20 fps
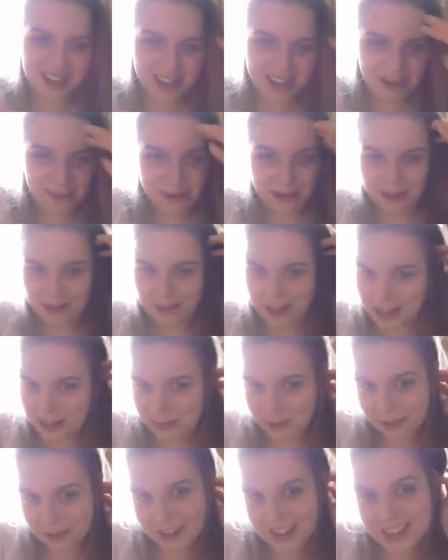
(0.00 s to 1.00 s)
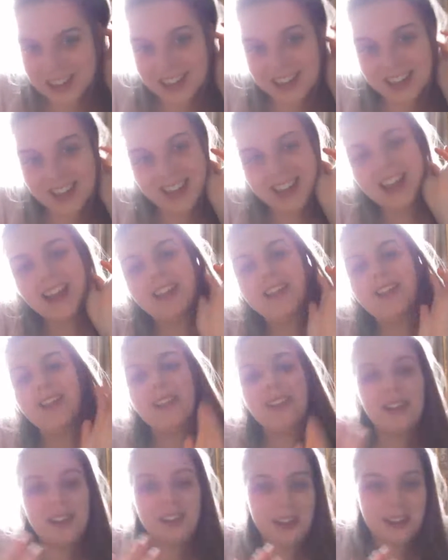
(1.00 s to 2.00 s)
a little bit of exploration.
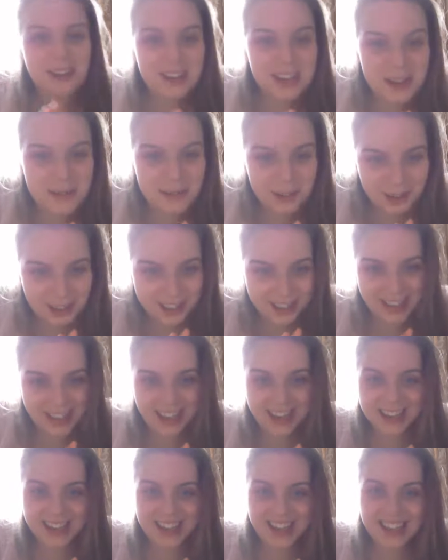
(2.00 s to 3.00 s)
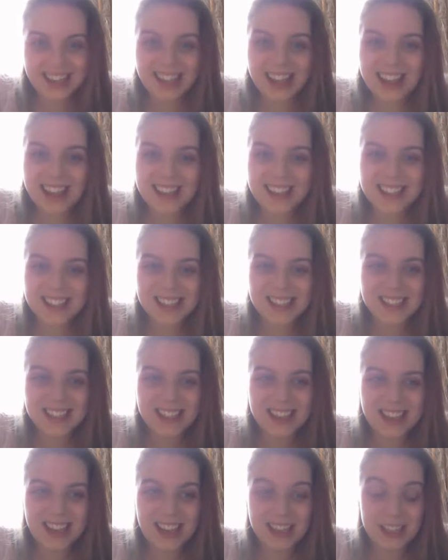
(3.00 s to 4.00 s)
You're never going to get neat
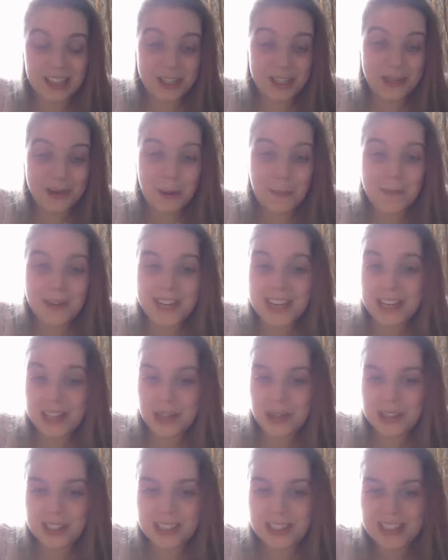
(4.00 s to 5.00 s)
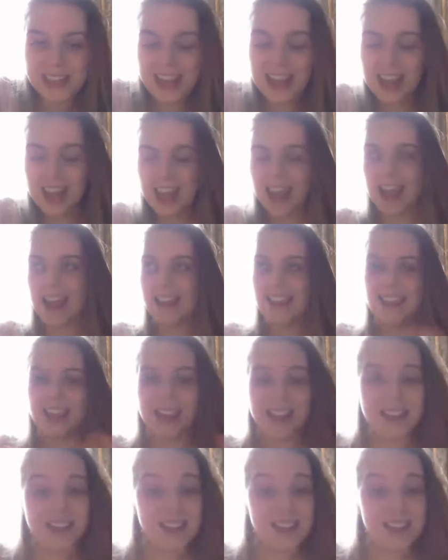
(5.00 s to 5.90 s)
lines unless you're ambidextrous, and that